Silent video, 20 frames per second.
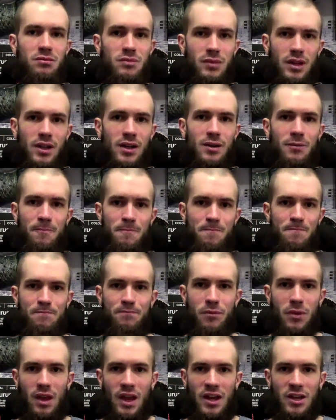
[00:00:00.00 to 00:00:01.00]

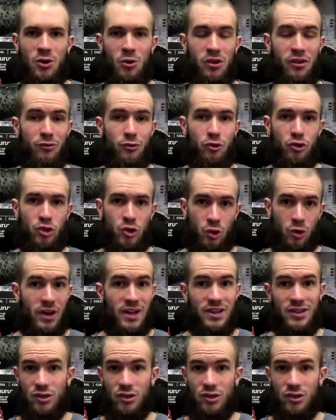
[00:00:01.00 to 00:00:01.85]
I know that for sure. As a